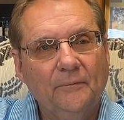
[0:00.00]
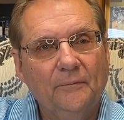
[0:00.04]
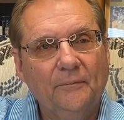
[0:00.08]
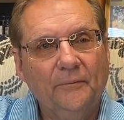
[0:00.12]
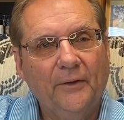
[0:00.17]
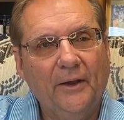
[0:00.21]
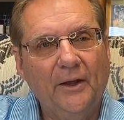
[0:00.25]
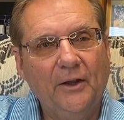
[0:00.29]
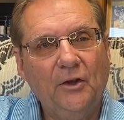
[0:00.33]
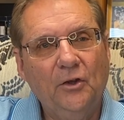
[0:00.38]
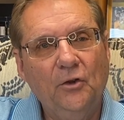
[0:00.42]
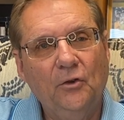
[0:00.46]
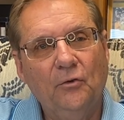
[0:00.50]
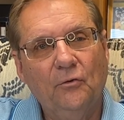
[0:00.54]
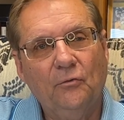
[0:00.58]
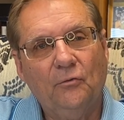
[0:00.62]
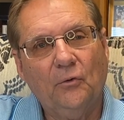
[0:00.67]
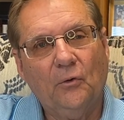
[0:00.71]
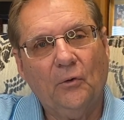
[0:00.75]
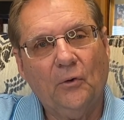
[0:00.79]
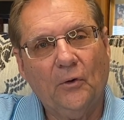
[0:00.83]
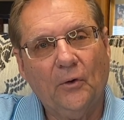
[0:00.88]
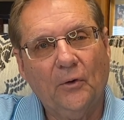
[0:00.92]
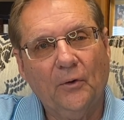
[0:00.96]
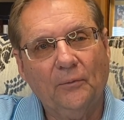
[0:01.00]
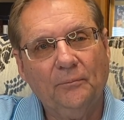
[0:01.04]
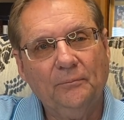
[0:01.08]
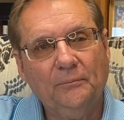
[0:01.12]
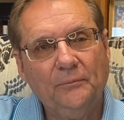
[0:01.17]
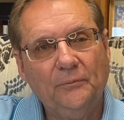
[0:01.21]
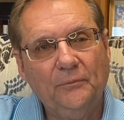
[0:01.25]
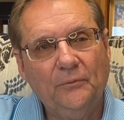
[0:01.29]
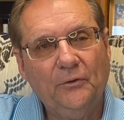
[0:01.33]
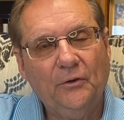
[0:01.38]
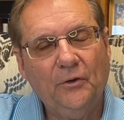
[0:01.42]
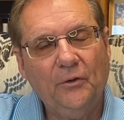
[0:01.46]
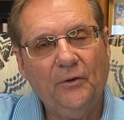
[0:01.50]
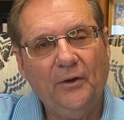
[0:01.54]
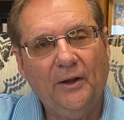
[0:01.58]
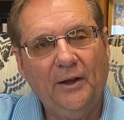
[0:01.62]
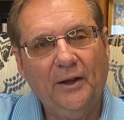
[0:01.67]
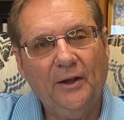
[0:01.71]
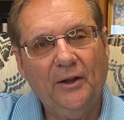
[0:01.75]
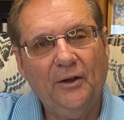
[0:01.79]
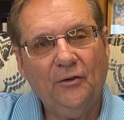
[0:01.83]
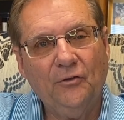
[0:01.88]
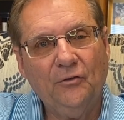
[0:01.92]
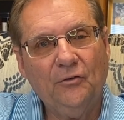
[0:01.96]
Thank you for tuning
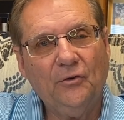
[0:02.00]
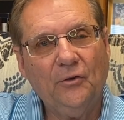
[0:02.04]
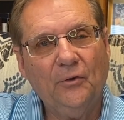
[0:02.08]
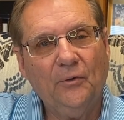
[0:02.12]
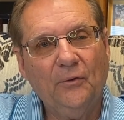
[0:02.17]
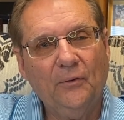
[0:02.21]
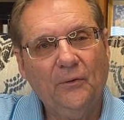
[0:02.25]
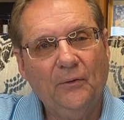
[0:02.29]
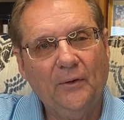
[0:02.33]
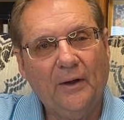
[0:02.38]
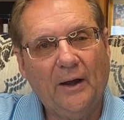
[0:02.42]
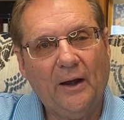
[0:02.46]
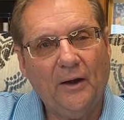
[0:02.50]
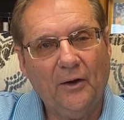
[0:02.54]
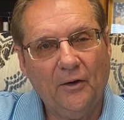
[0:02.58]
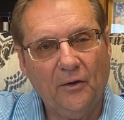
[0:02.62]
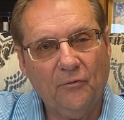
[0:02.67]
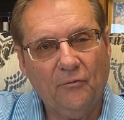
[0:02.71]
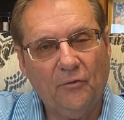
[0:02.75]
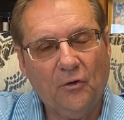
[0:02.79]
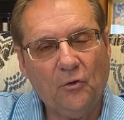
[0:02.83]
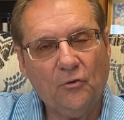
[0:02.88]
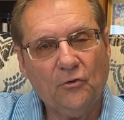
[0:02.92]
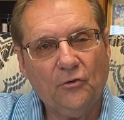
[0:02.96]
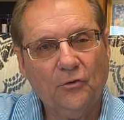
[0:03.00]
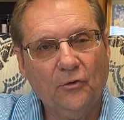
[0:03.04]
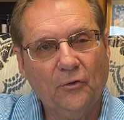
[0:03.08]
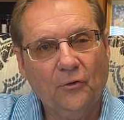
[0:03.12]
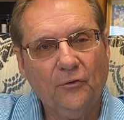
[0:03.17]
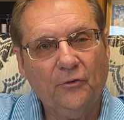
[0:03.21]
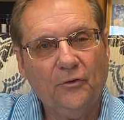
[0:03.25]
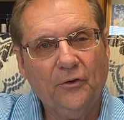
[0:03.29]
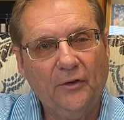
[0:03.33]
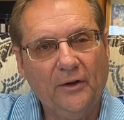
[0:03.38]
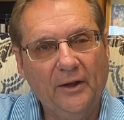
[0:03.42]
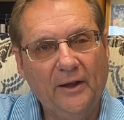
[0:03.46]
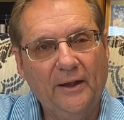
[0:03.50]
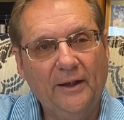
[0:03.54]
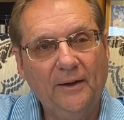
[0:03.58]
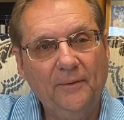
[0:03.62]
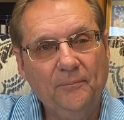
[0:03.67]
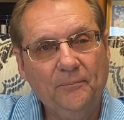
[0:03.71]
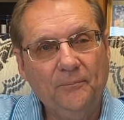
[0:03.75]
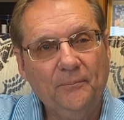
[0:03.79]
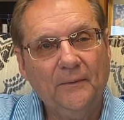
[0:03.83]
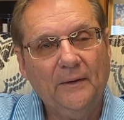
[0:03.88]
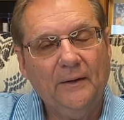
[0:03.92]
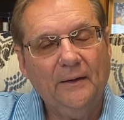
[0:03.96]
in to our devotional today.